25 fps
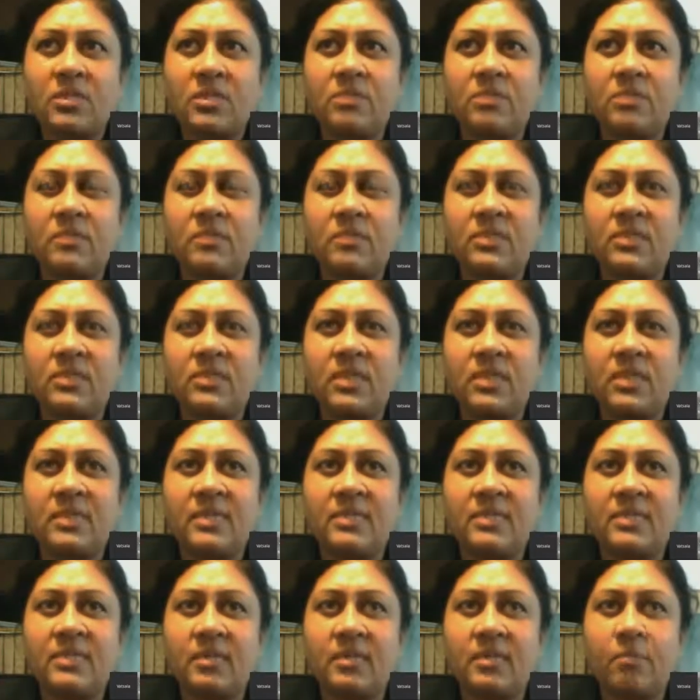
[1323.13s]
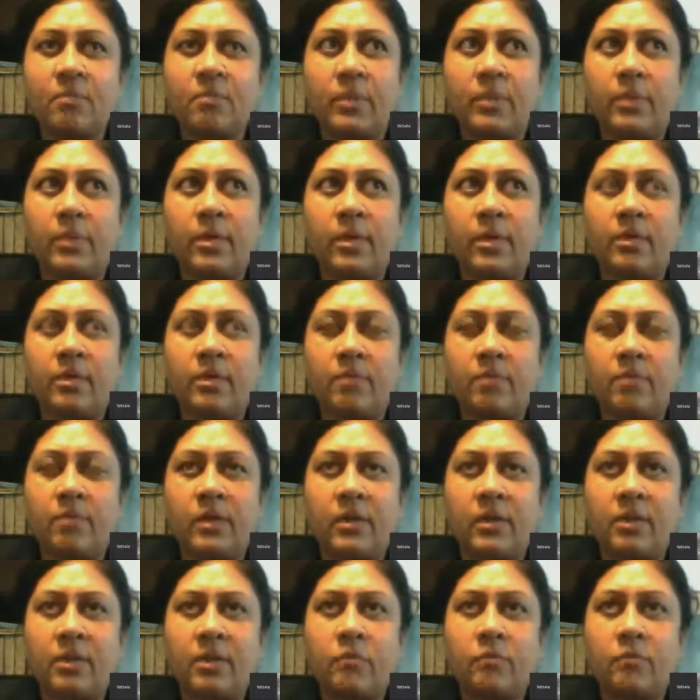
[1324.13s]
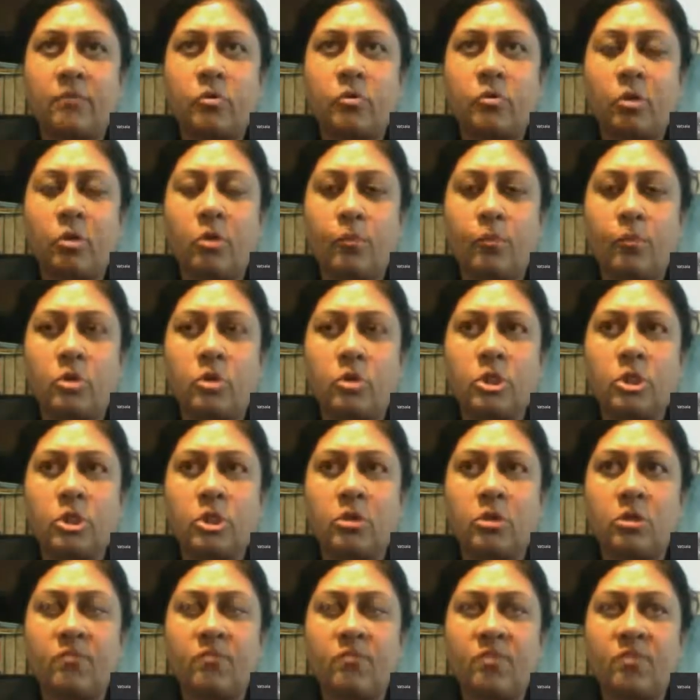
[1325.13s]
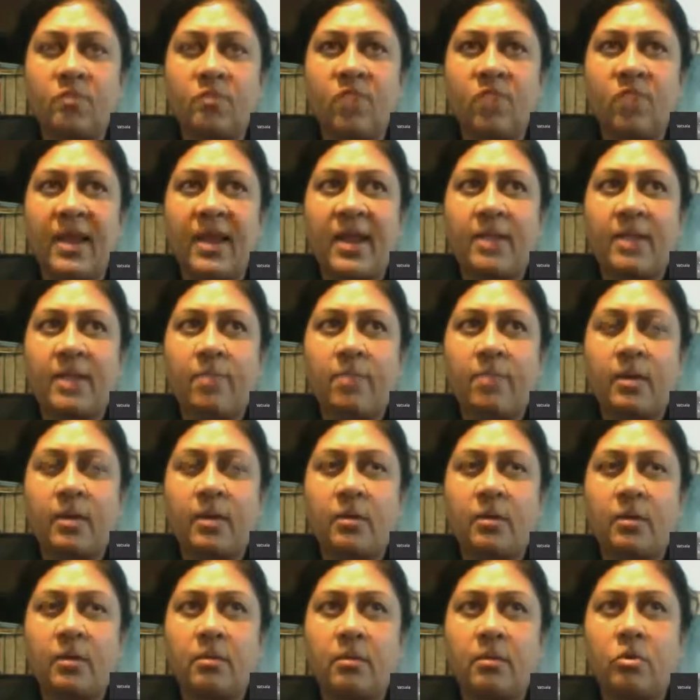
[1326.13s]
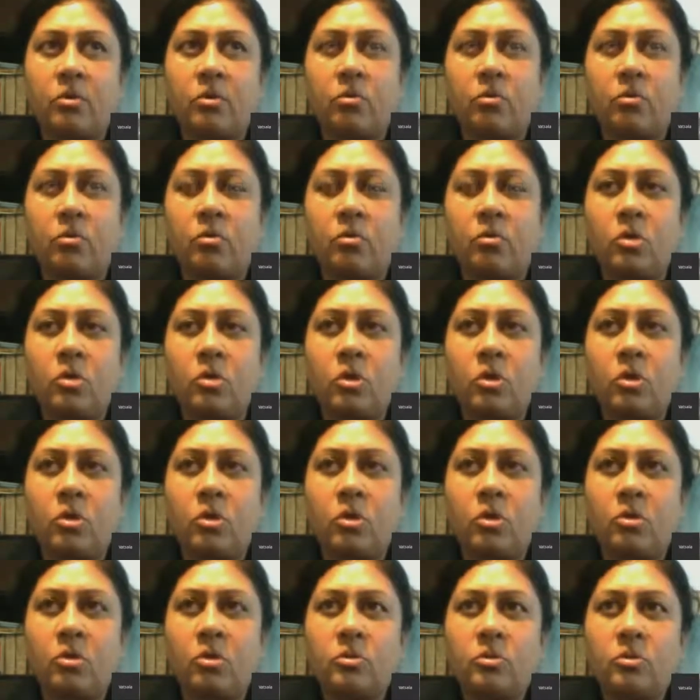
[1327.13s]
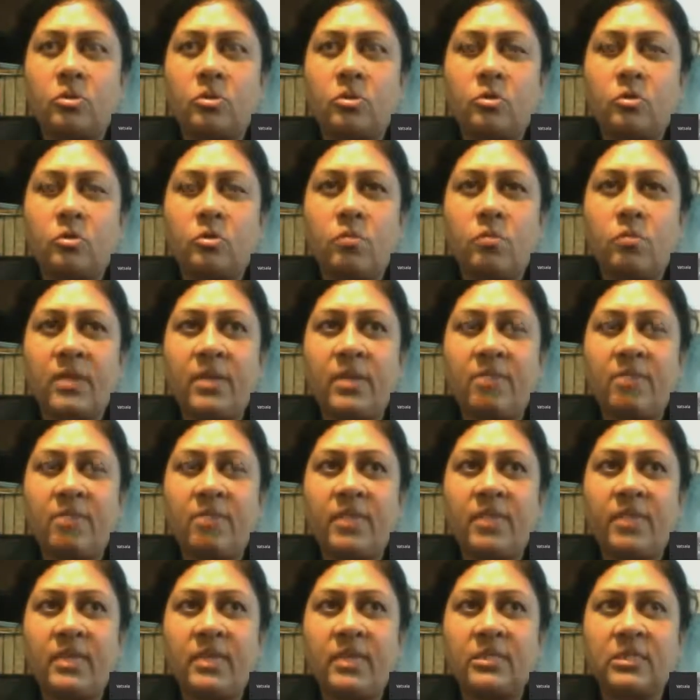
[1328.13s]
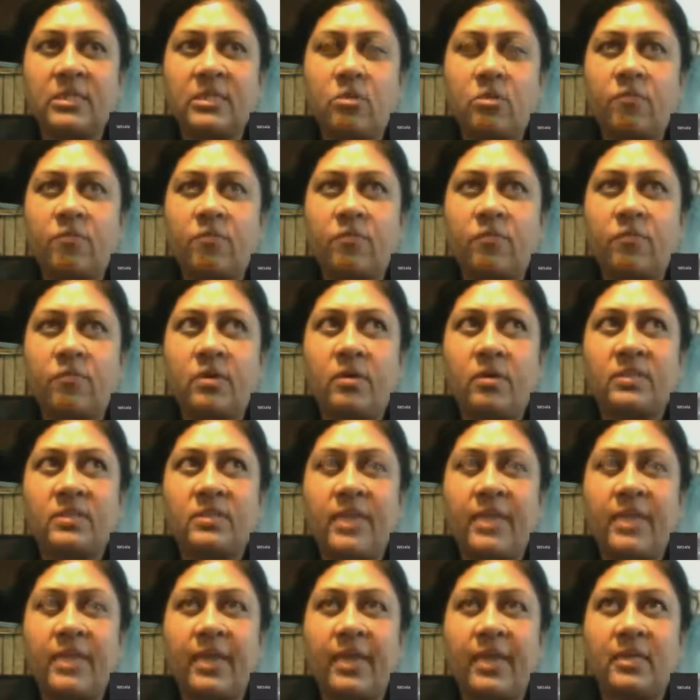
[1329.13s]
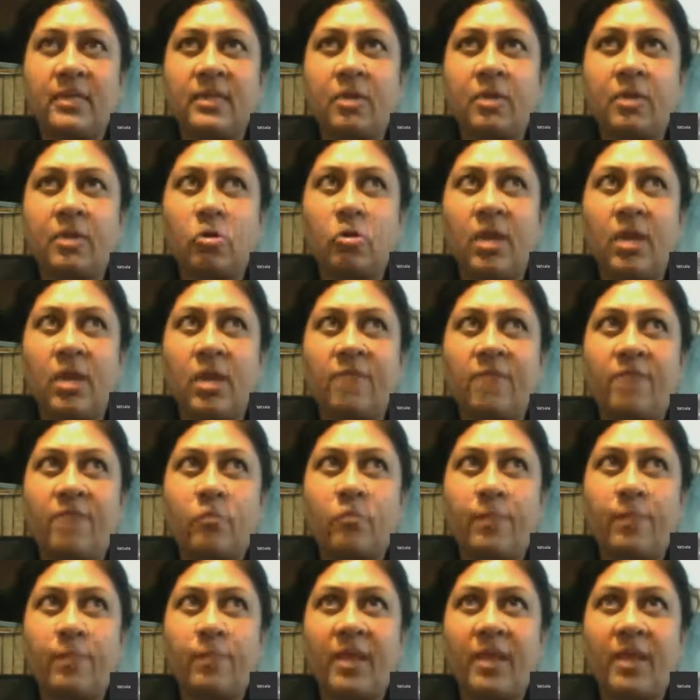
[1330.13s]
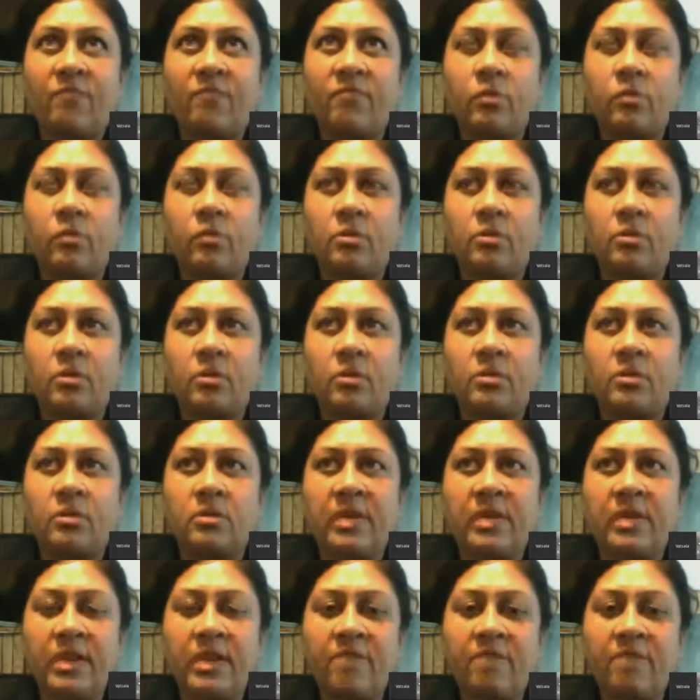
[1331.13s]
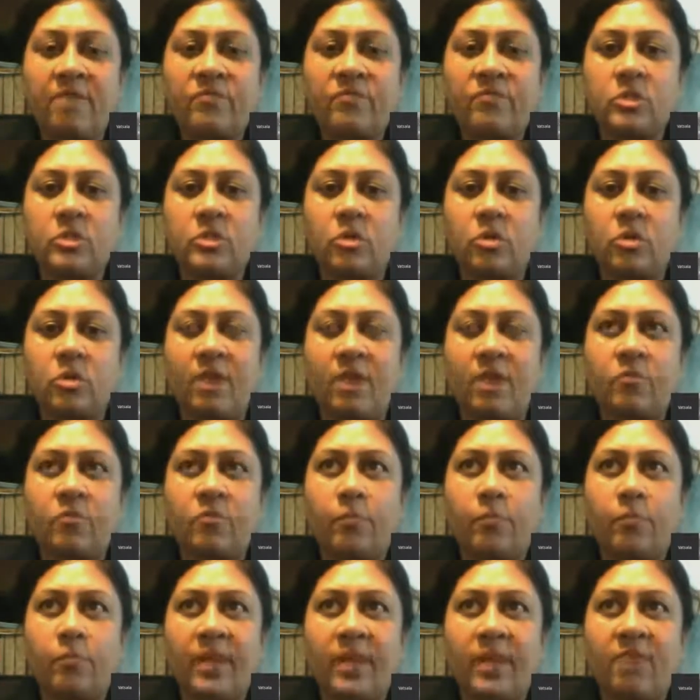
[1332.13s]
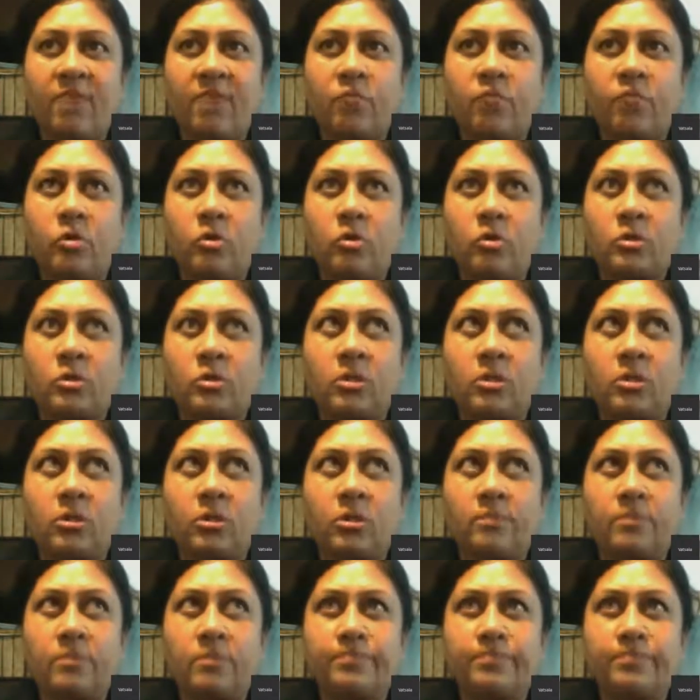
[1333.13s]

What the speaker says: which says that the builder will give you your portion of the flat, but you know, so many ways of saying that you'll have to pay for the lifts, you have to pay for the